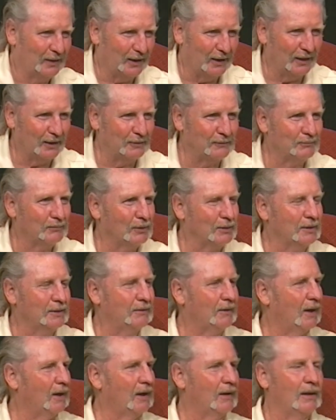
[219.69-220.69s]

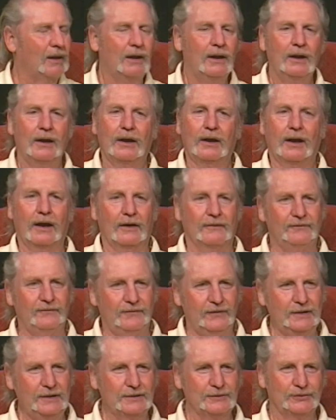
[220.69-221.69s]
Unbelievable, a
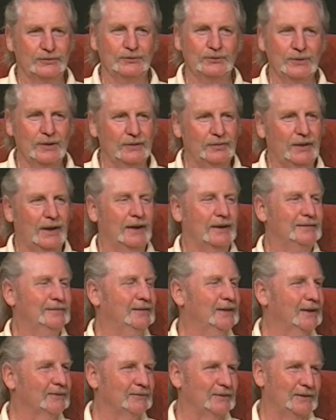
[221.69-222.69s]
feat of strength I
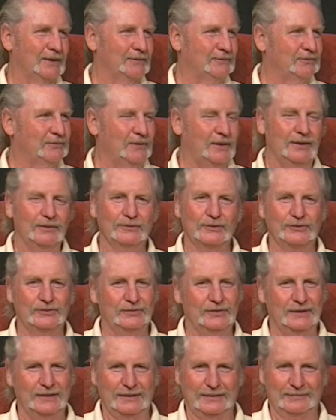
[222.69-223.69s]
never have ever
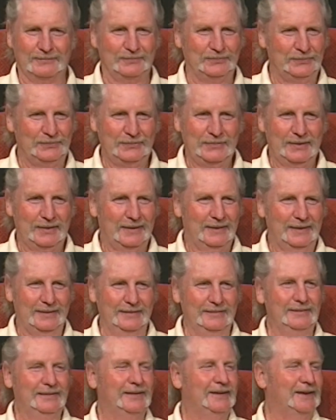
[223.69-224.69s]
seen.
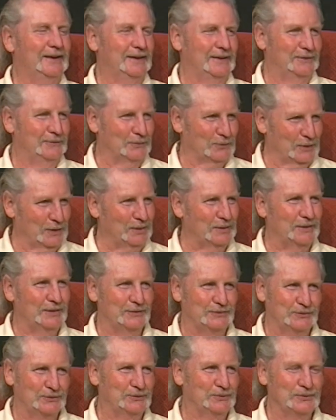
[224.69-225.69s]
And really,
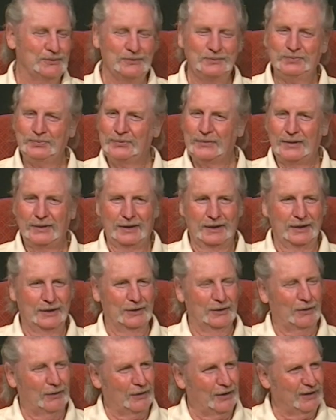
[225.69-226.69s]
that's true.
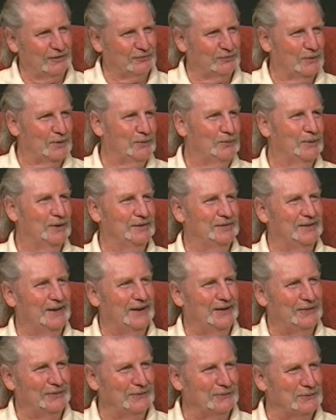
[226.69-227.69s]
And off we went
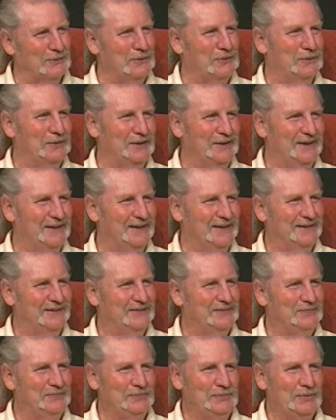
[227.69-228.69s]
down the road again.
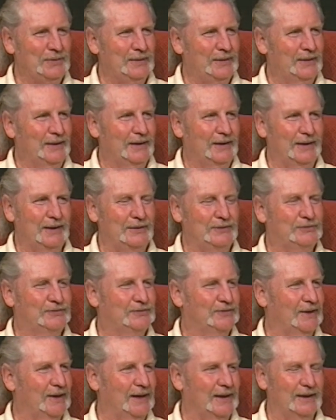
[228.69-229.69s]

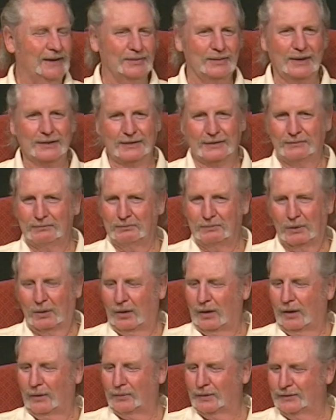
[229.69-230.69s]
His, like
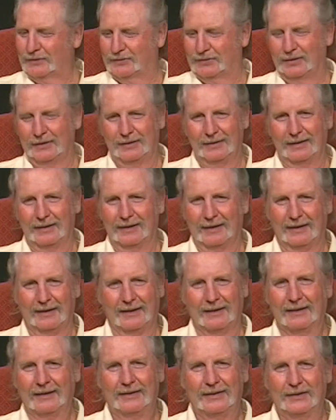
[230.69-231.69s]
always,
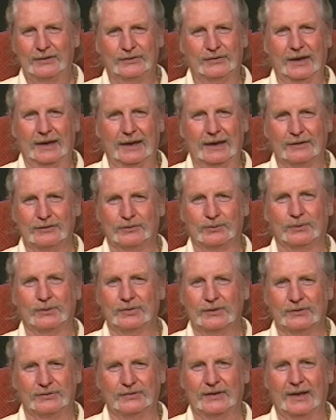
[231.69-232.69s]
his hands were
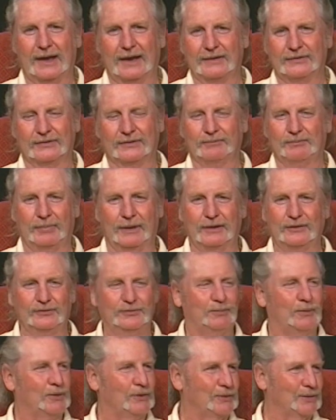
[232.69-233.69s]
the size of
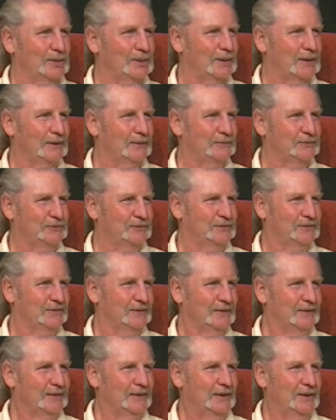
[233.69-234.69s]
baseball gloves
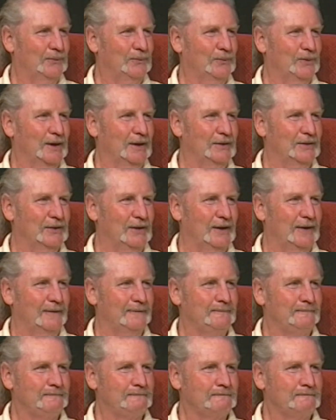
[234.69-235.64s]
and whatnot.